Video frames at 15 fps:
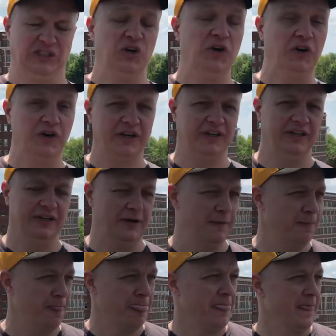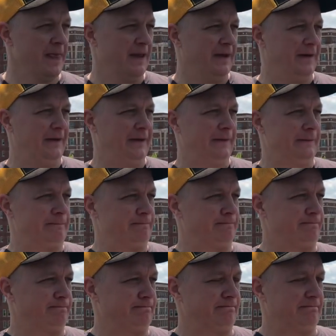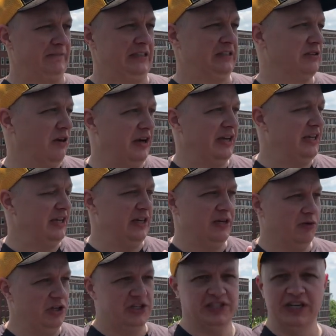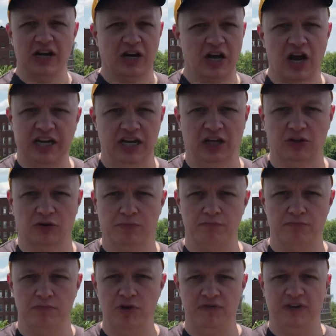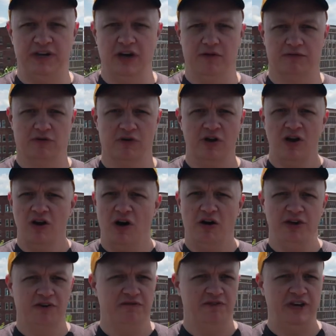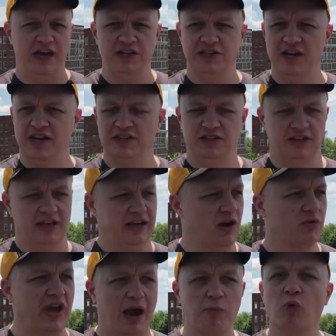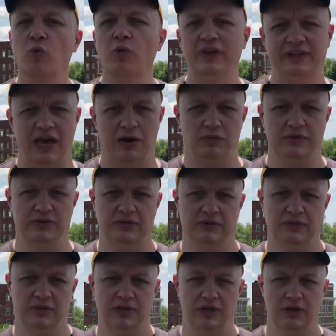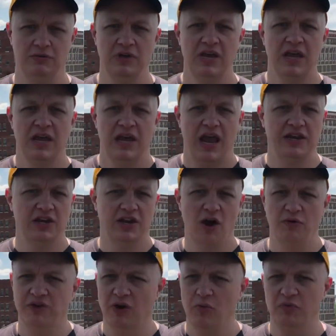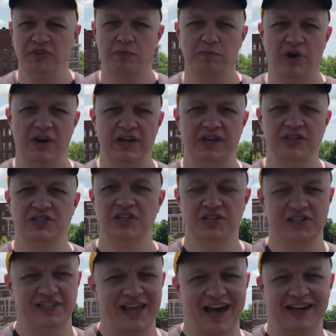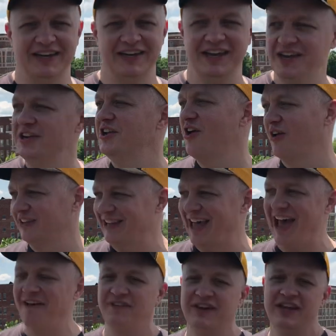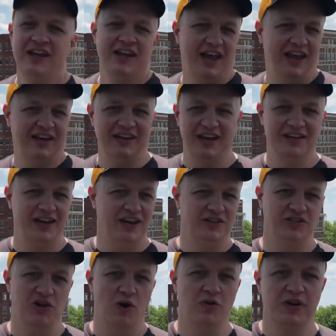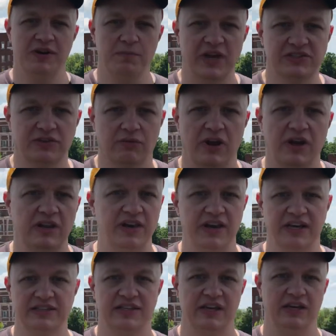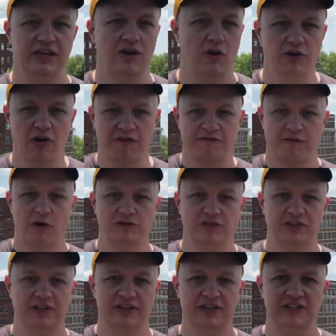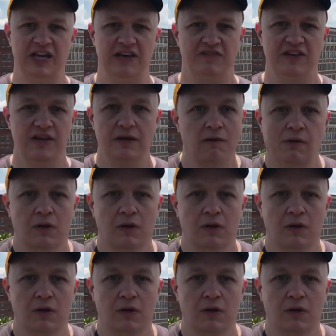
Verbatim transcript: hook, you know. Um, so you know you see a, a, killer movie cover on your VHS, and you're like, okay, I'm gonna rent that one, you know. And you go there with your buddies, and you slide it in, and you are laughing and, and, and joking and messing around, and the next thing you know, you are frozen to the TV